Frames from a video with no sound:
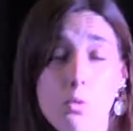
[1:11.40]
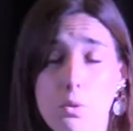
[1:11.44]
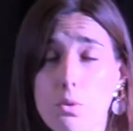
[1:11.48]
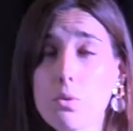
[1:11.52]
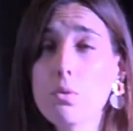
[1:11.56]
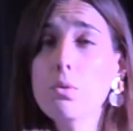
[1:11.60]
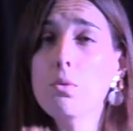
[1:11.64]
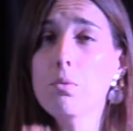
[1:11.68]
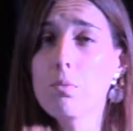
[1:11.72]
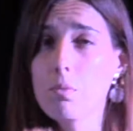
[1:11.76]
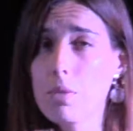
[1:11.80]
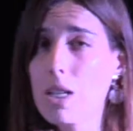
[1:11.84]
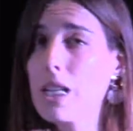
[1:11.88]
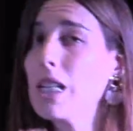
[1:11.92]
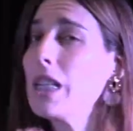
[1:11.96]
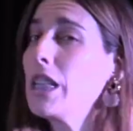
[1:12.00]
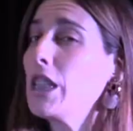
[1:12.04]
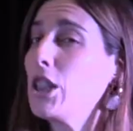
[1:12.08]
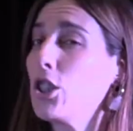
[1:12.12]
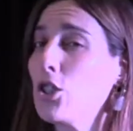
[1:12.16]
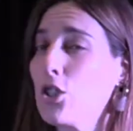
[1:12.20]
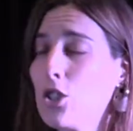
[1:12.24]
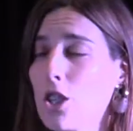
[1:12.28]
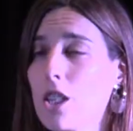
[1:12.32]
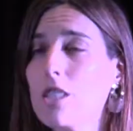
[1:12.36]
True,
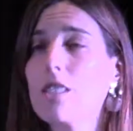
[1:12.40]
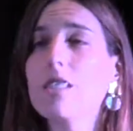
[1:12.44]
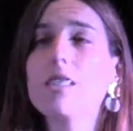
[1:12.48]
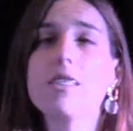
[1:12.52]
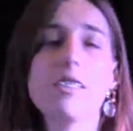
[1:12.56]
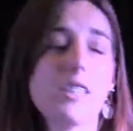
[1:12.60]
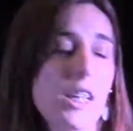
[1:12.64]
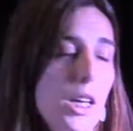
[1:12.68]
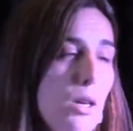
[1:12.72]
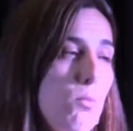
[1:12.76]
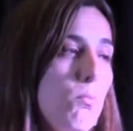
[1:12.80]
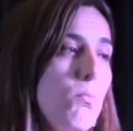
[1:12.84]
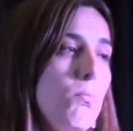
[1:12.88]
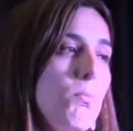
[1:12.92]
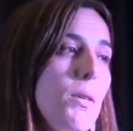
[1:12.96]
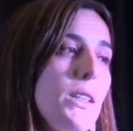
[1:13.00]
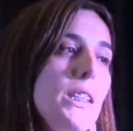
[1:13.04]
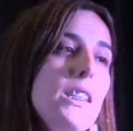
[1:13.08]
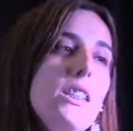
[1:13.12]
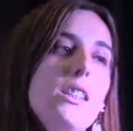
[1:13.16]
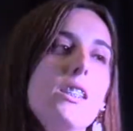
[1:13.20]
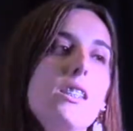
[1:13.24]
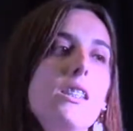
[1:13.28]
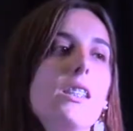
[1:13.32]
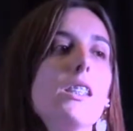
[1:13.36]
it's not the same,
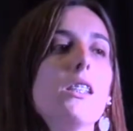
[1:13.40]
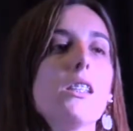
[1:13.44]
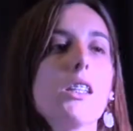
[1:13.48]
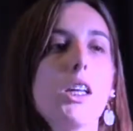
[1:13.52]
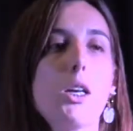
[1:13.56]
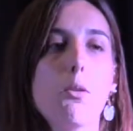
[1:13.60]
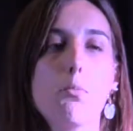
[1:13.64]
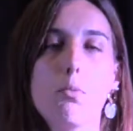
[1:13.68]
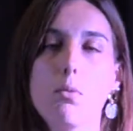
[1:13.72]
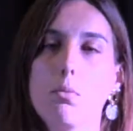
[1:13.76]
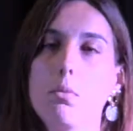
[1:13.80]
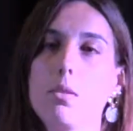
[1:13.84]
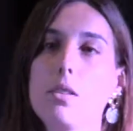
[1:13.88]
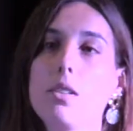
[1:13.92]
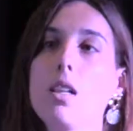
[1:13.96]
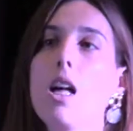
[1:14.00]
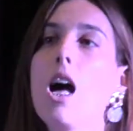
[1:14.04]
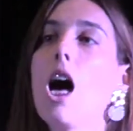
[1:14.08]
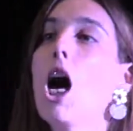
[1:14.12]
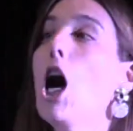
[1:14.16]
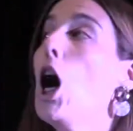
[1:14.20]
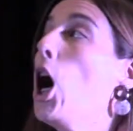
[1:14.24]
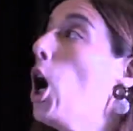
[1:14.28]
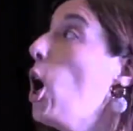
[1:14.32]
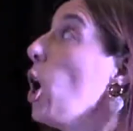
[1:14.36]
but it's still capable
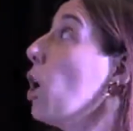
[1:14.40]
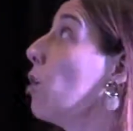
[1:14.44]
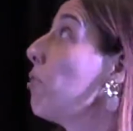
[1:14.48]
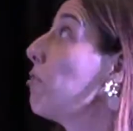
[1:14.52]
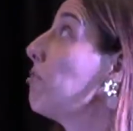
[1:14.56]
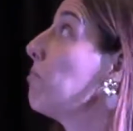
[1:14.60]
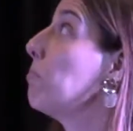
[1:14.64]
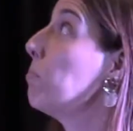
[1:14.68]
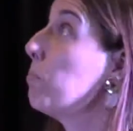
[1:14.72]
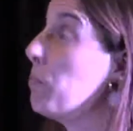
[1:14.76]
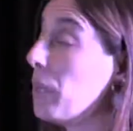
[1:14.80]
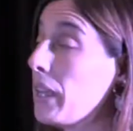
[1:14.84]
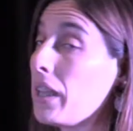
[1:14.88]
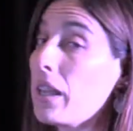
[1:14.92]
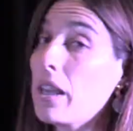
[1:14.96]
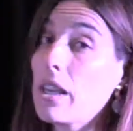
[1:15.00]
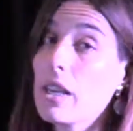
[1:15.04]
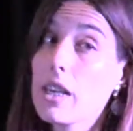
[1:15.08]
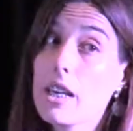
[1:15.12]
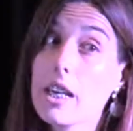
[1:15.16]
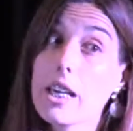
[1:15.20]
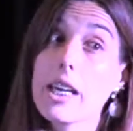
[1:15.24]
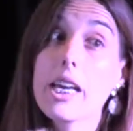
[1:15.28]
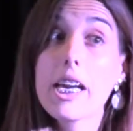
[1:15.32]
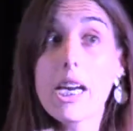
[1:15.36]
of
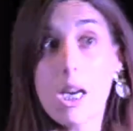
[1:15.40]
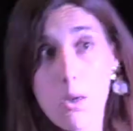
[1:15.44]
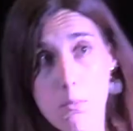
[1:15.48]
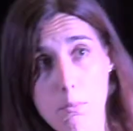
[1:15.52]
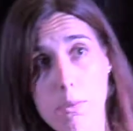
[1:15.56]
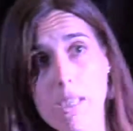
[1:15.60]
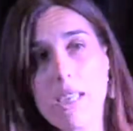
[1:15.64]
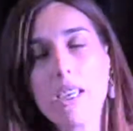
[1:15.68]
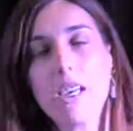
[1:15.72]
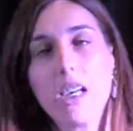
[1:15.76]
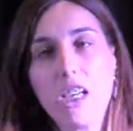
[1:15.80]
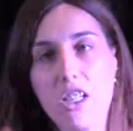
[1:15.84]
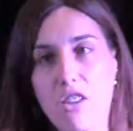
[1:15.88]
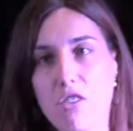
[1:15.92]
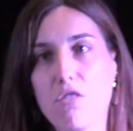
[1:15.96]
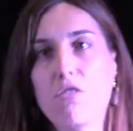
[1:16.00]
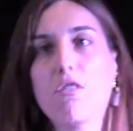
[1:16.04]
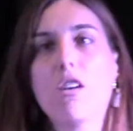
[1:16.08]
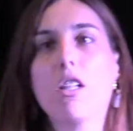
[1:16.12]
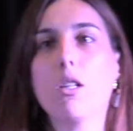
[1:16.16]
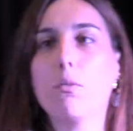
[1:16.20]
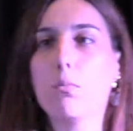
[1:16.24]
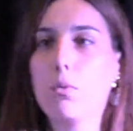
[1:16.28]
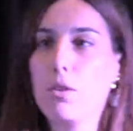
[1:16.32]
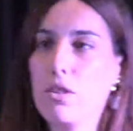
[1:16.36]
becoming a
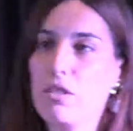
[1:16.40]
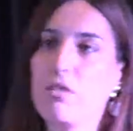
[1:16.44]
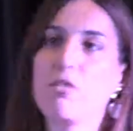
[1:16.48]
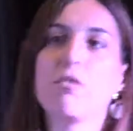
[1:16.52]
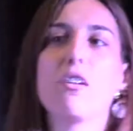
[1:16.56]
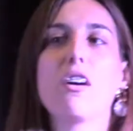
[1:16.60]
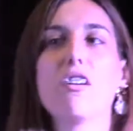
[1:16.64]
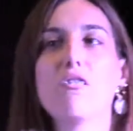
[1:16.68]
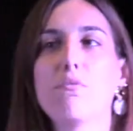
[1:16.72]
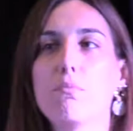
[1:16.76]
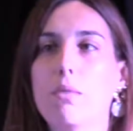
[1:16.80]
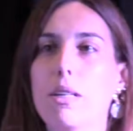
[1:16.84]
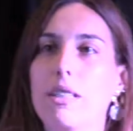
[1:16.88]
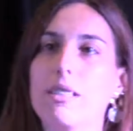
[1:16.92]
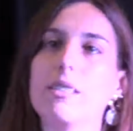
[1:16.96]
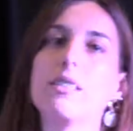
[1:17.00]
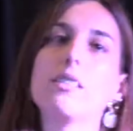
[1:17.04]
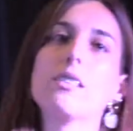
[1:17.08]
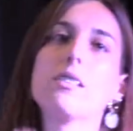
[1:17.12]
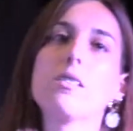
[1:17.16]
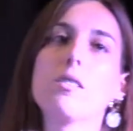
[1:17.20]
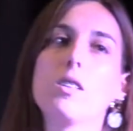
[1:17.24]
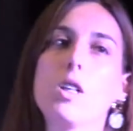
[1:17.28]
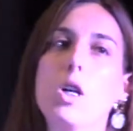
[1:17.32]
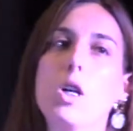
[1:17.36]
developer in 5 months.